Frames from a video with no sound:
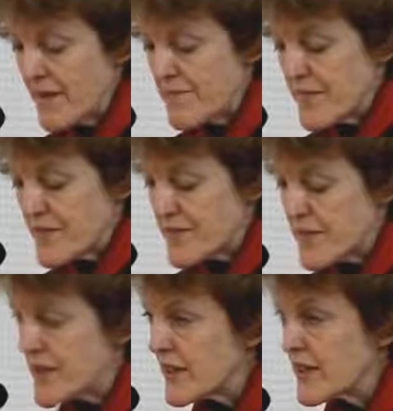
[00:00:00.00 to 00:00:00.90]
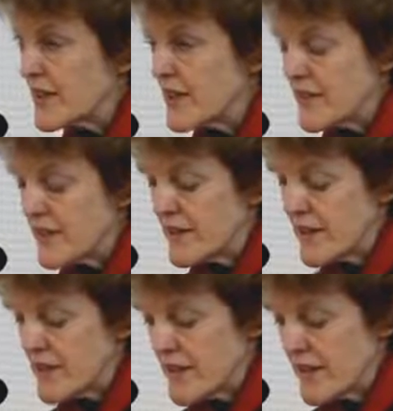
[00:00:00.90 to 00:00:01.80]
Um, it's predicted
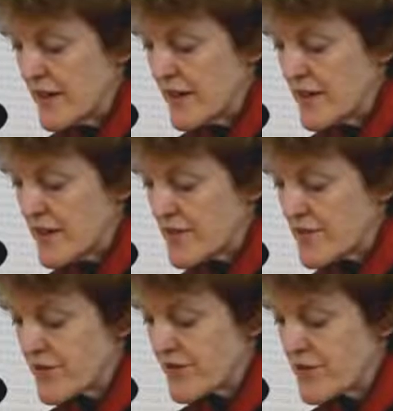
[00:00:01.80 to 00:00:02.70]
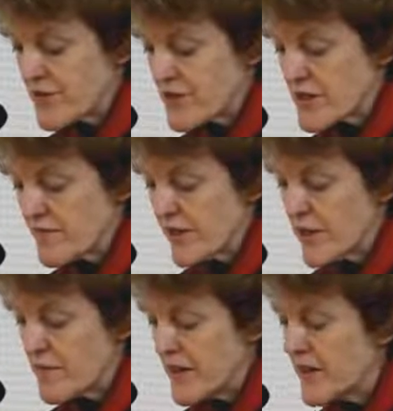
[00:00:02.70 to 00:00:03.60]
that uh, industrial resource
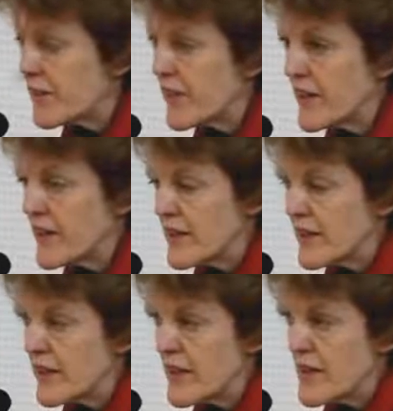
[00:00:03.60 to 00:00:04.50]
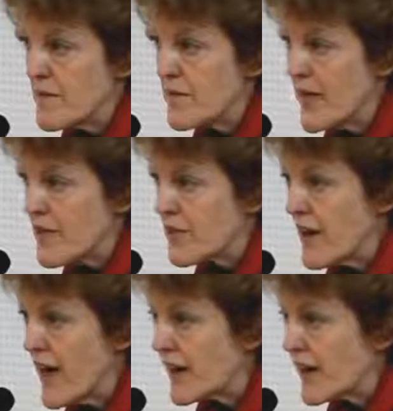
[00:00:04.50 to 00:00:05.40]
development in Greenland may
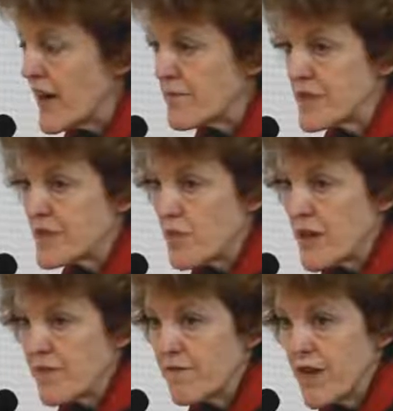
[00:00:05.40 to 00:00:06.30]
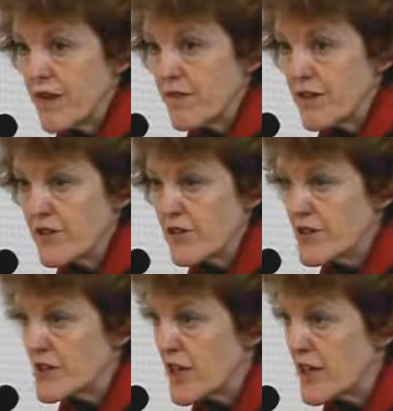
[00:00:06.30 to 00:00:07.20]
attract up to
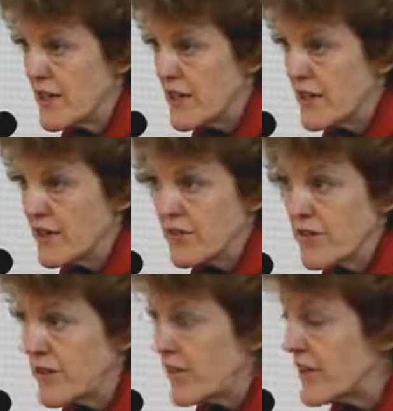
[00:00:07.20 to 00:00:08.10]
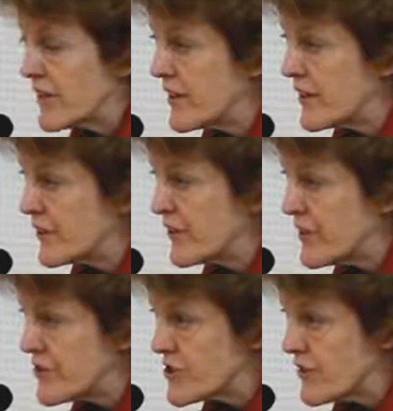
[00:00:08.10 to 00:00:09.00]
2,500 Chinese in the very near
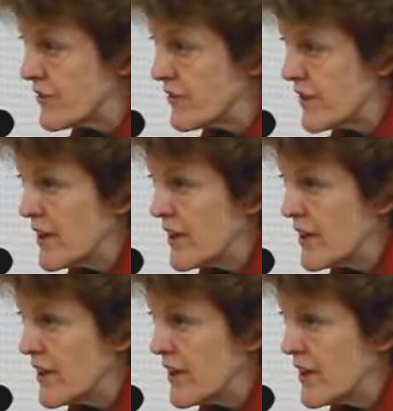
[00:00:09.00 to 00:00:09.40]
future.